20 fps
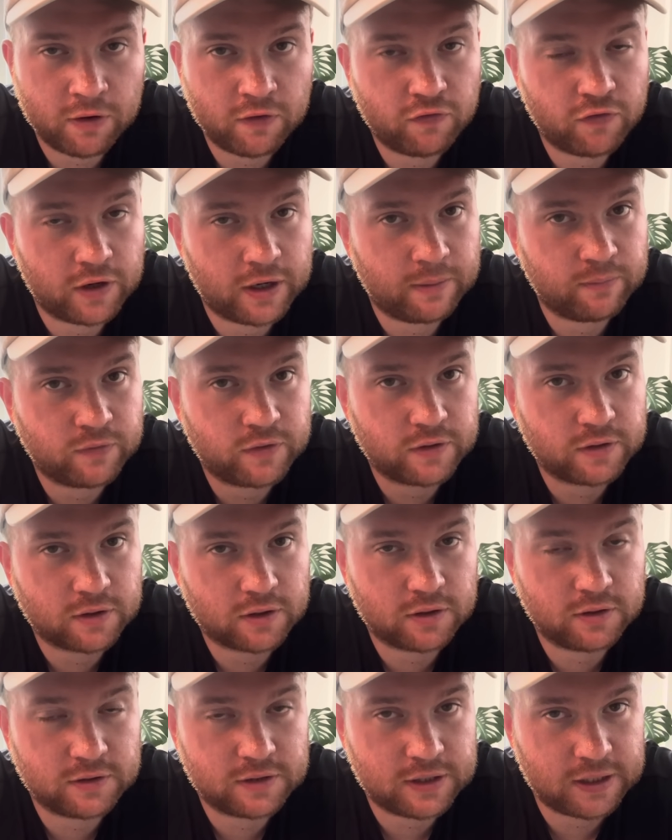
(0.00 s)
for them to
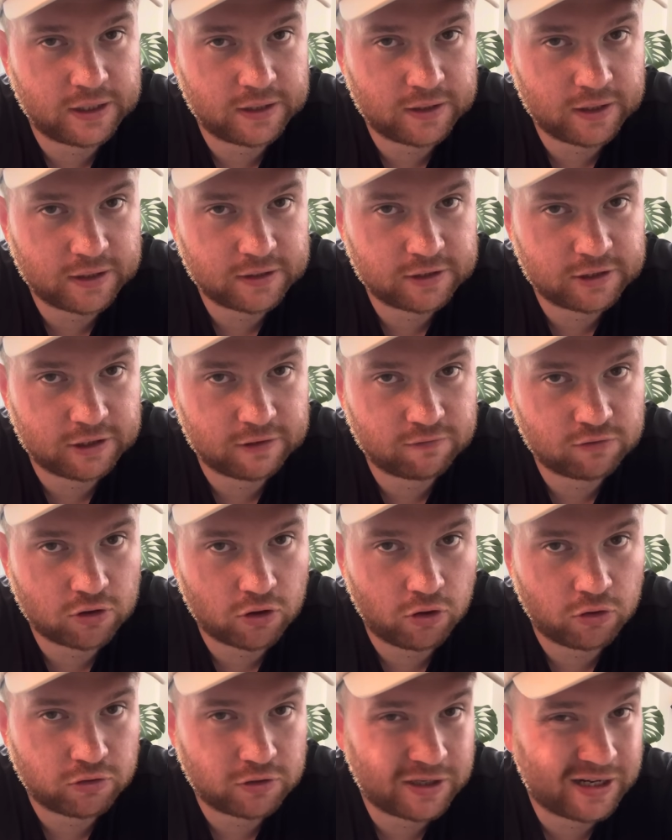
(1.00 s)
concede their 6th
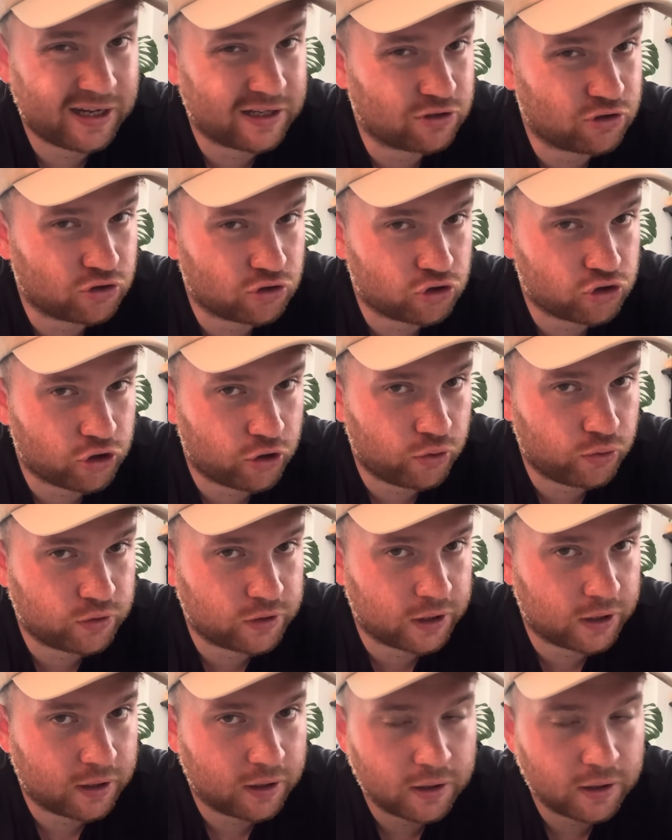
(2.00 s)
goal. So that just shows you